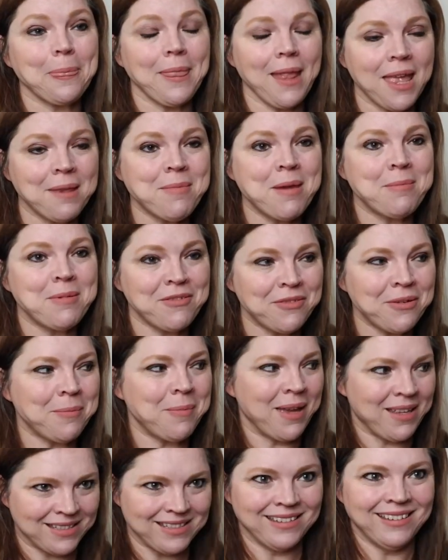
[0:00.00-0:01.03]
and made me feel
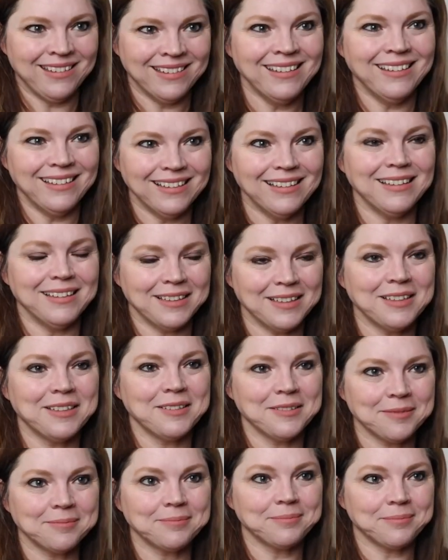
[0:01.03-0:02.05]
better.
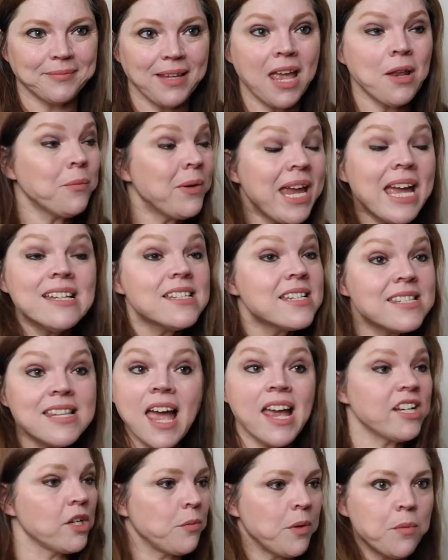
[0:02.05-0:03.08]
And we had
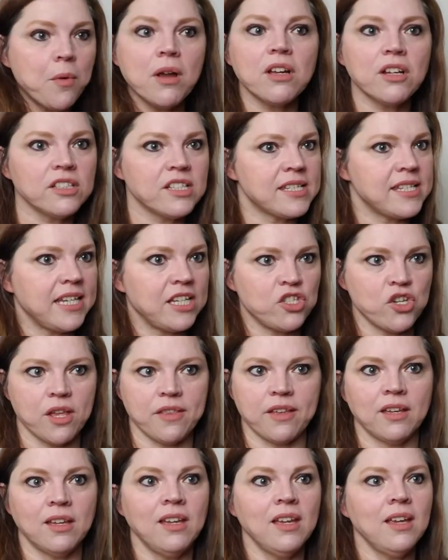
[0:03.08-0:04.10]
decided we weren't going to see each
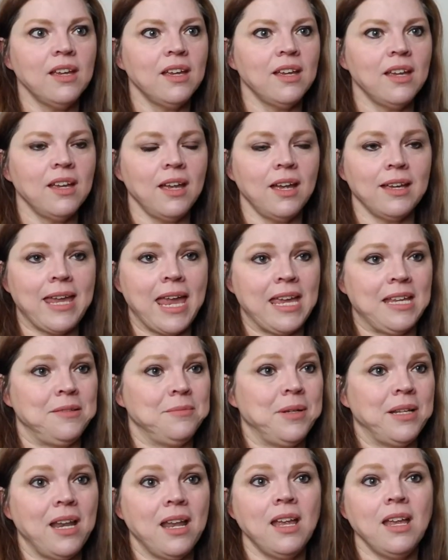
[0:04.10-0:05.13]
other again,
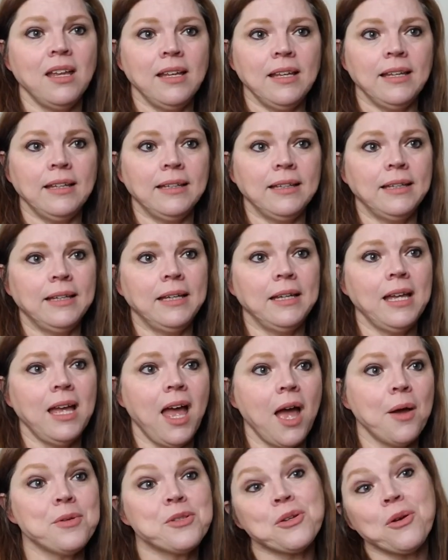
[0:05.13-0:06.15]
but
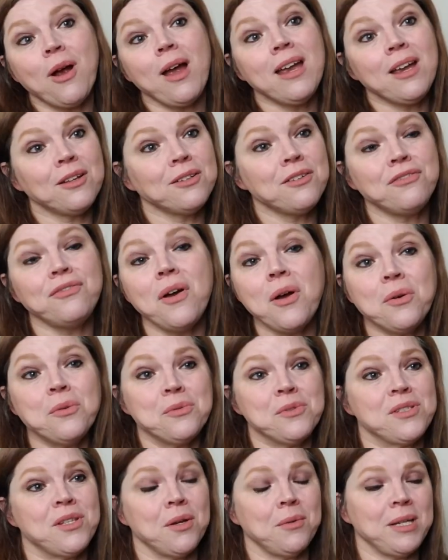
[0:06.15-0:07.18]
I was crying on the
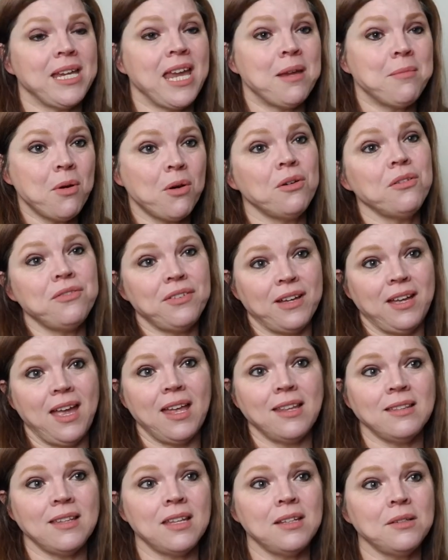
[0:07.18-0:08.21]
phone, so he came over
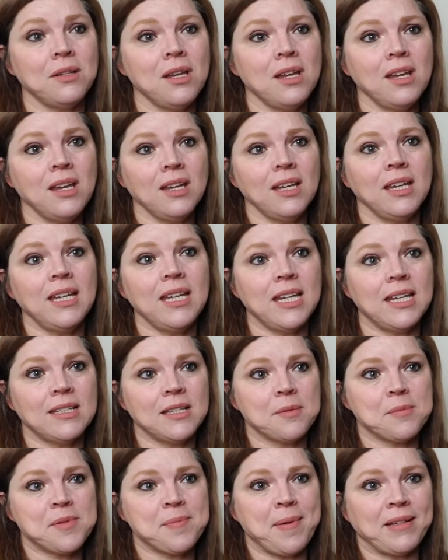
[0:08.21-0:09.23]
and then he
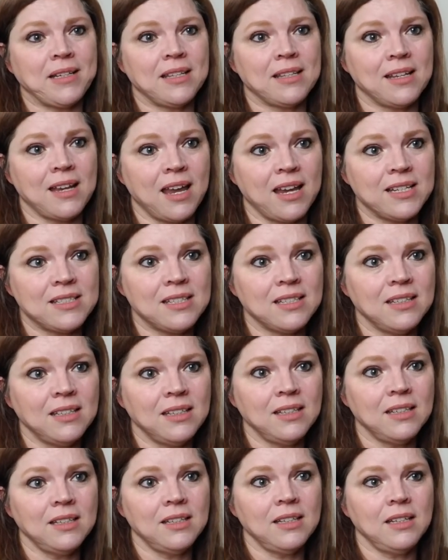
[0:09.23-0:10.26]
ended up spending the night
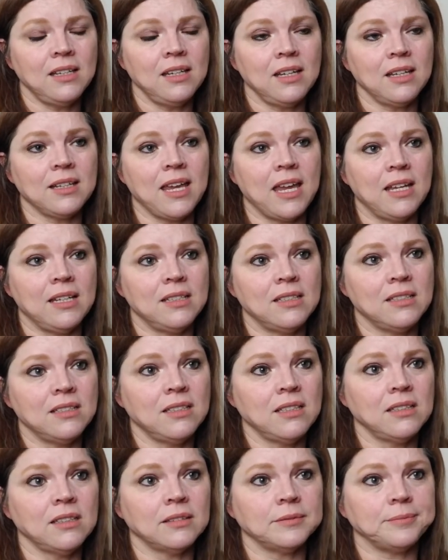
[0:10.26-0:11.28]
again.
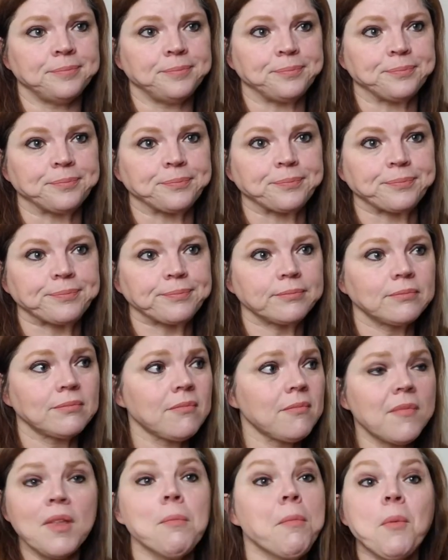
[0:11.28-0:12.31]

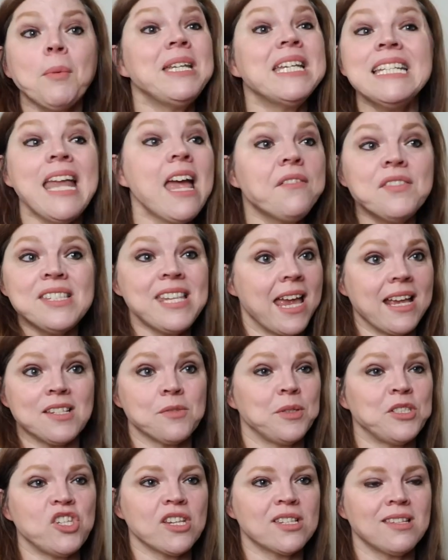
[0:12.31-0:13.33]
And, but we didn't have sex,
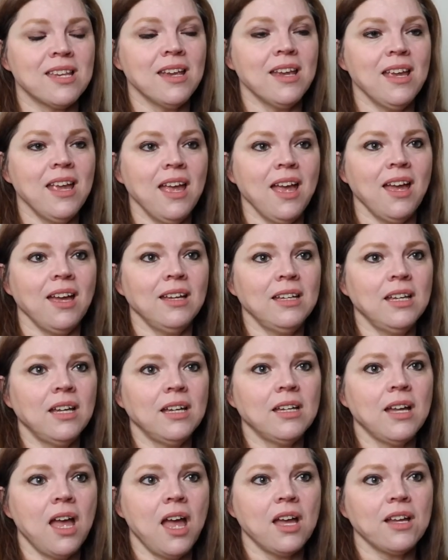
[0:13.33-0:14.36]
we just
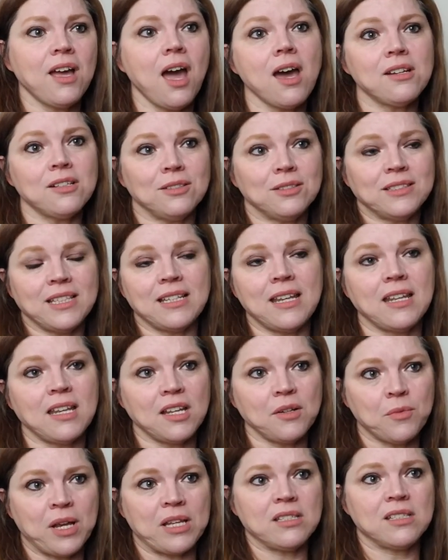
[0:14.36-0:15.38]
cuddled and then
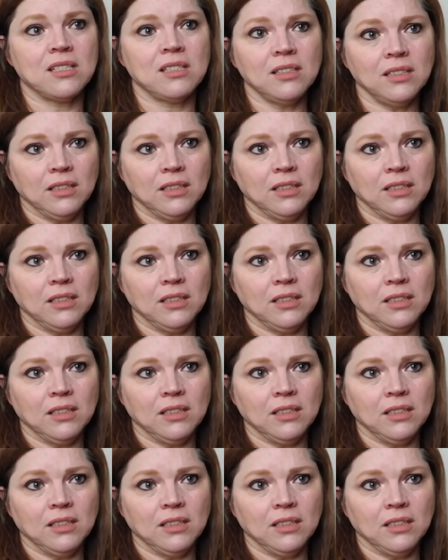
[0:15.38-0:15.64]
it went